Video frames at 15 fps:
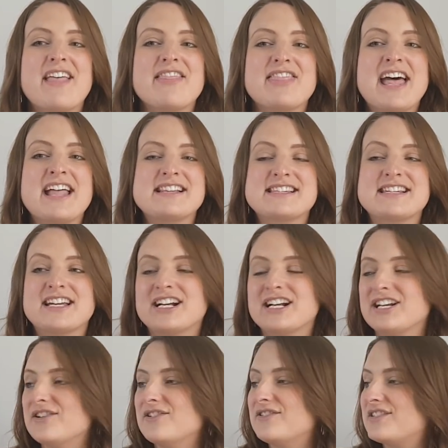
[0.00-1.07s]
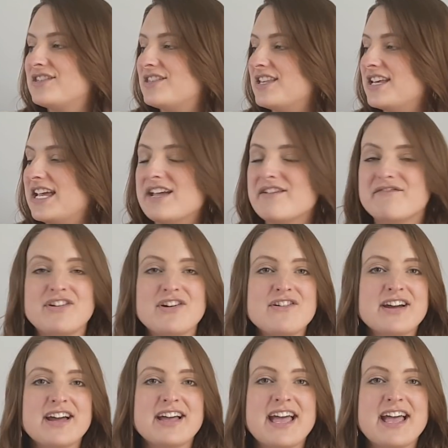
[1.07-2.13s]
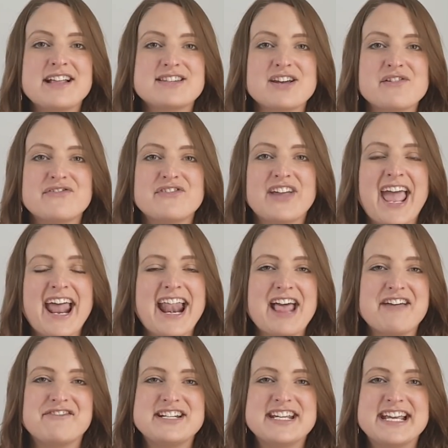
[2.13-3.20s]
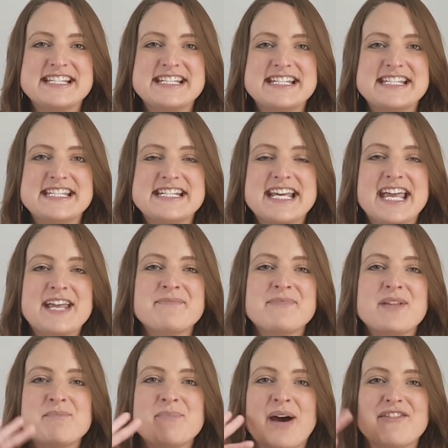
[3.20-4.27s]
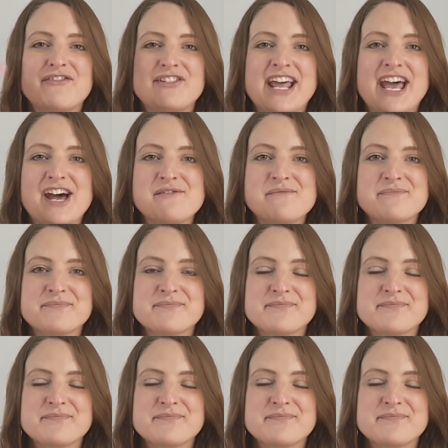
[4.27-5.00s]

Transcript: that concludes the vlog. Don't forget, every day's a Disney day. Bye for now.